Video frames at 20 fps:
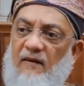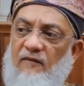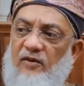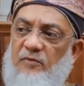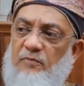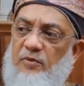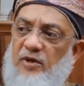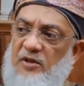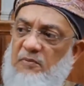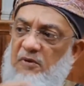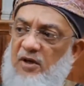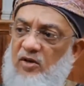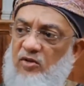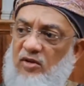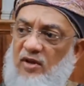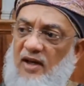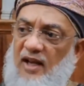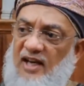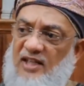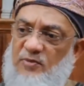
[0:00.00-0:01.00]
Which brings me to
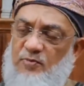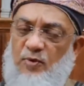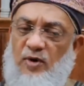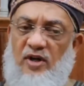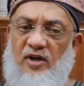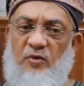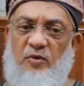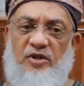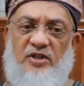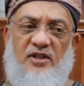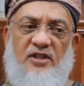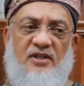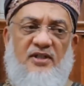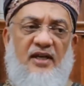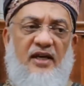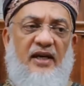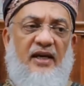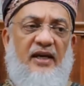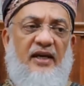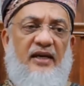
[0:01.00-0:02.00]
the last point, which
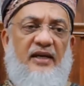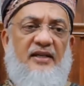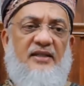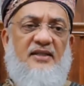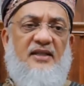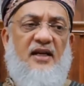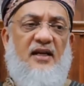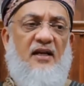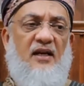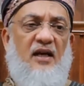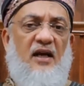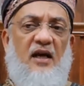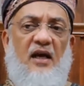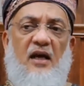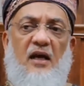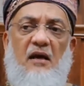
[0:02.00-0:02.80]
is, he said,